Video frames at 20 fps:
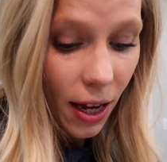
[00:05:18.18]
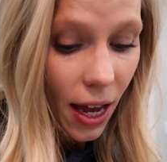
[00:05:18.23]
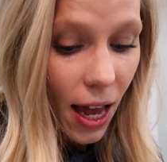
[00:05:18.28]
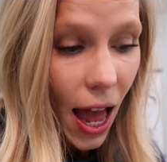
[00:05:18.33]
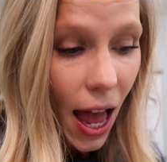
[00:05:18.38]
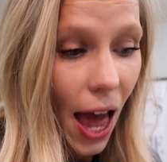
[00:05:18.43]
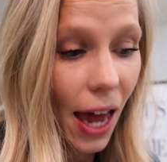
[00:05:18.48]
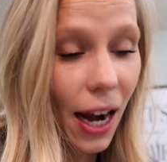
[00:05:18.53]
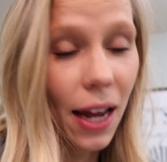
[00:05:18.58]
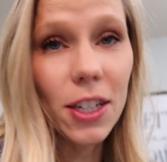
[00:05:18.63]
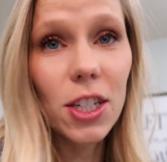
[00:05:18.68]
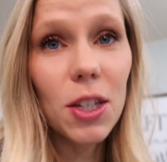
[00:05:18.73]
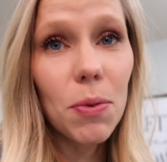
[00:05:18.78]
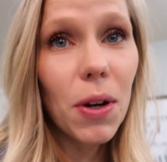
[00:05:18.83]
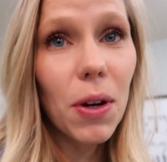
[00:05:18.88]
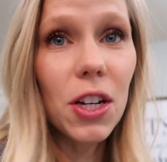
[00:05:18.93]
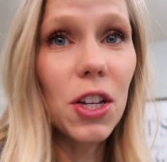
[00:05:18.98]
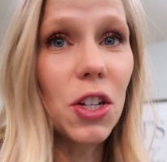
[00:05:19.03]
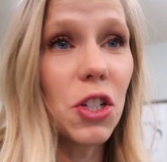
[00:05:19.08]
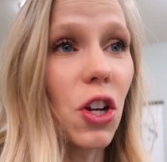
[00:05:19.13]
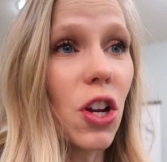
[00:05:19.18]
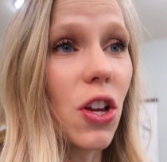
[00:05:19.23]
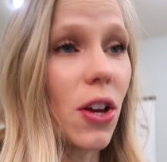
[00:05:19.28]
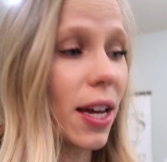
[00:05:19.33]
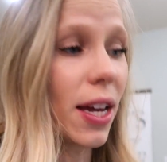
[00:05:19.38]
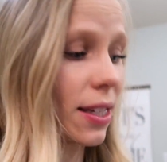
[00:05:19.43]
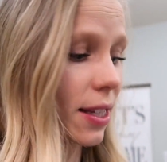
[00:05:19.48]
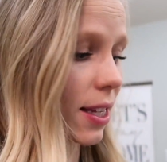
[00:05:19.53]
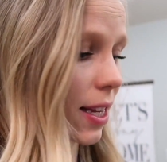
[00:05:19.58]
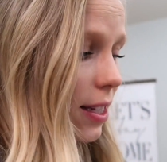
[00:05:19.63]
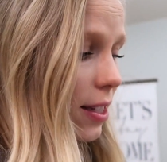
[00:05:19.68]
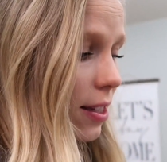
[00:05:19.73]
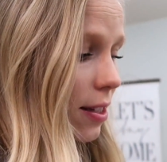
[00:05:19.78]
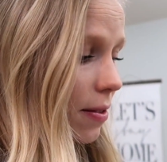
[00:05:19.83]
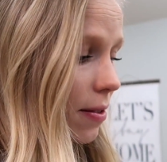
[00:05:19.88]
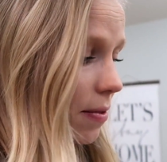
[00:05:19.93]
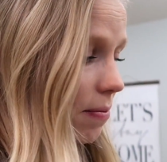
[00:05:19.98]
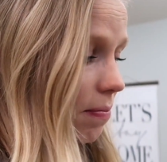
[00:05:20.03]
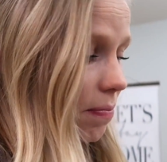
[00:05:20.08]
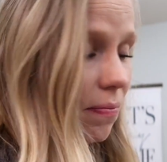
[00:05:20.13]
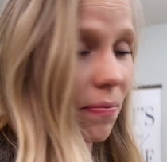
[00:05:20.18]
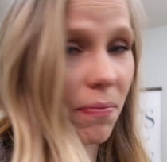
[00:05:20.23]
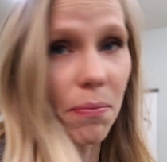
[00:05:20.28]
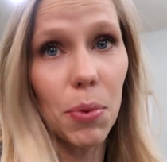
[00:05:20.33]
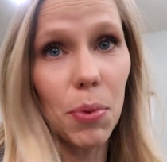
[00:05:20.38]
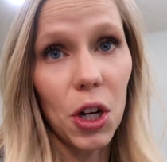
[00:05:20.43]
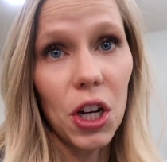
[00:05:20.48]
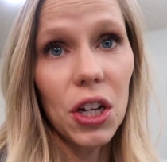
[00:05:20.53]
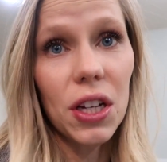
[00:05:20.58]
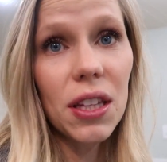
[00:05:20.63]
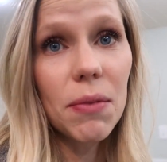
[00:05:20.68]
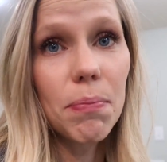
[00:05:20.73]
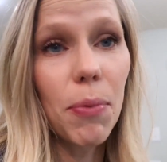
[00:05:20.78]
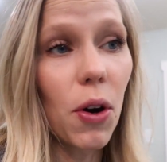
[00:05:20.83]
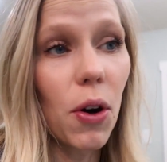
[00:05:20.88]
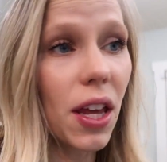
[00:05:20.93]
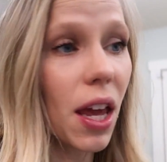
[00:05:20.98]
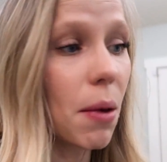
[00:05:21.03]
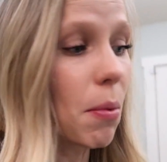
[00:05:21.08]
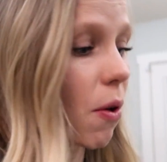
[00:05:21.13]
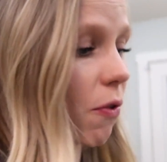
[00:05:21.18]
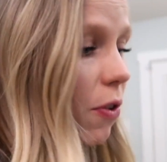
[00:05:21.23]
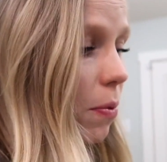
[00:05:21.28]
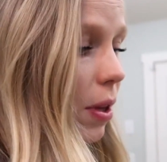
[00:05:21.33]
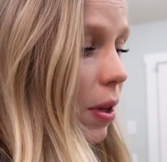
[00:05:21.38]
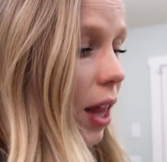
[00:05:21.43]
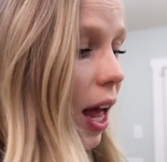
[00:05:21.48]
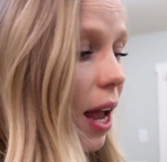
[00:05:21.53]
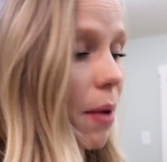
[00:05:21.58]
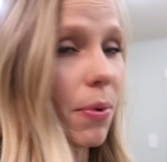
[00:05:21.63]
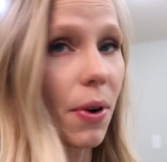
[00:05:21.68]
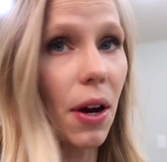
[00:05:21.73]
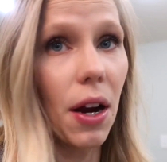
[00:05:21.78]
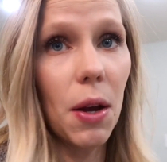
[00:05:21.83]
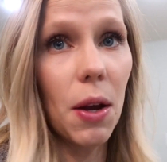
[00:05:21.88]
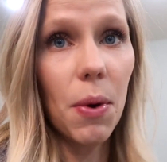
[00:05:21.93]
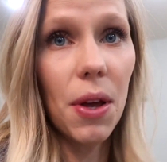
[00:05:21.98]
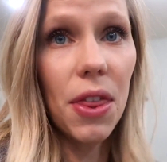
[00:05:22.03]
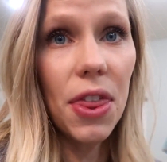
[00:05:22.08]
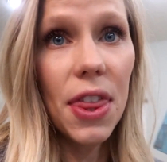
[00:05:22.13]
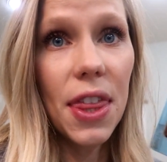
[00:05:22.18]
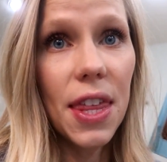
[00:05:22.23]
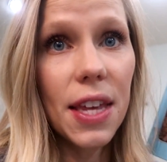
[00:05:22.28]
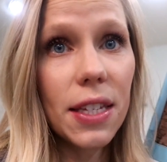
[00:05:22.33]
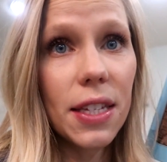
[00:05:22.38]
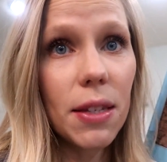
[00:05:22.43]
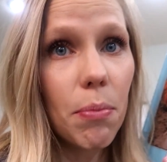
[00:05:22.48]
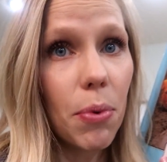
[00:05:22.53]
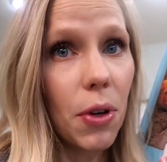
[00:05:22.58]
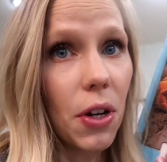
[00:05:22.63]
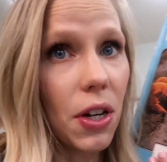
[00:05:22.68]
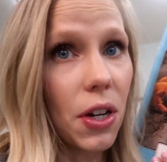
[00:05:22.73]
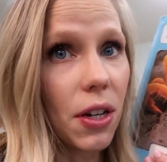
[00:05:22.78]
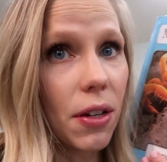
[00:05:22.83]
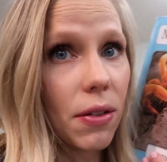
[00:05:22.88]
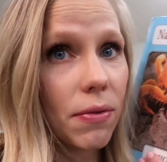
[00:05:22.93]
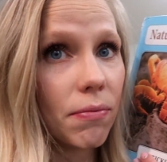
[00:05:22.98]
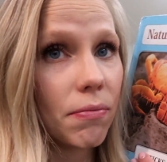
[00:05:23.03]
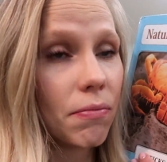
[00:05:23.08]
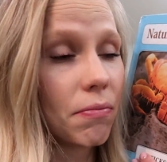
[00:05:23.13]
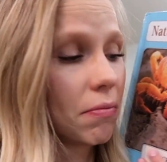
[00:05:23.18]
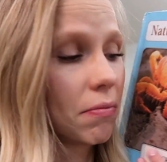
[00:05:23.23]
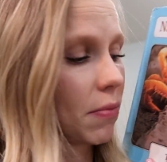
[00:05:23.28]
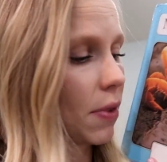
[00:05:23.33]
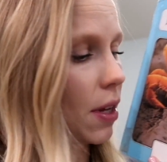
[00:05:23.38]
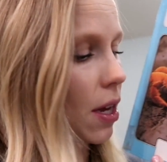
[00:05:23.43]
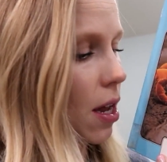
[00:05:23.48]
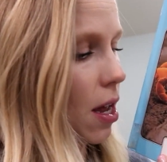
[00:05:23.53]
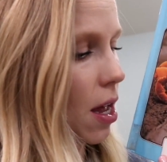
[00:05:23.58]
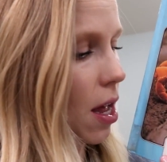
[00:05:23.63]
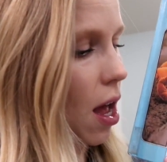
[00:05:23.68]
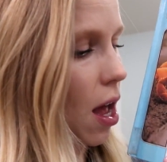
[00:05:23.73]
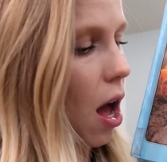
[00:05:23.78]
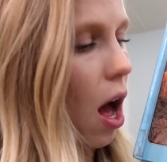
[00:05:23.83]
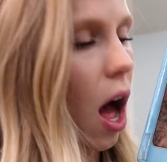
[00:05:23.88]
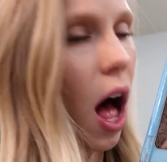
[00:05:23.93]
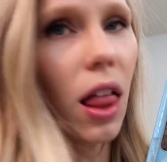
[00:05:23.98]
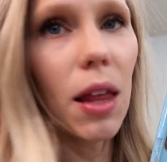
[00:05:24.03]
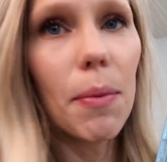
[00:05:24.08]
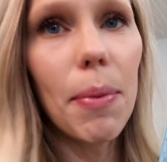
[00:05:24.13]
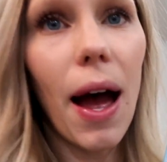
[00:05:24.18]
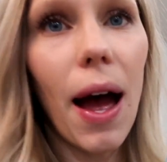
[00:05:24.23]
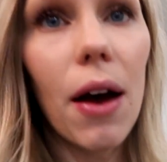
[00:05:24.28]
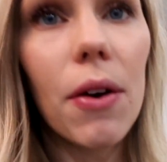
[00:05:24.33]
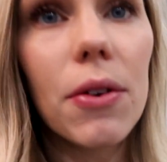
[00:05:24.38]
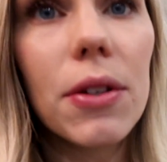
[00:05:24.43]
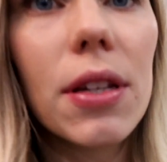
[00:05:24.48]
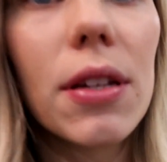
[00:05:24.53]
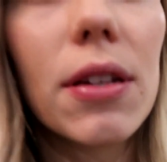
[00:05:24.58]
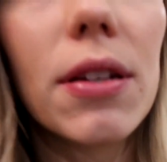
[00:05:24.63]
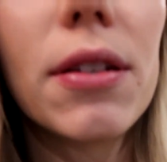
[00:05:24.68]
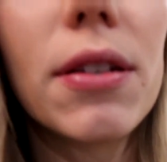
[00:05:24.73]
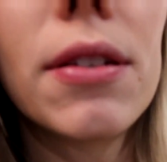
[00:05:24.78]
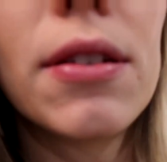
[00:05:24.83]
And I just wanted to show you guys this book. Bode came home from the library with this book all about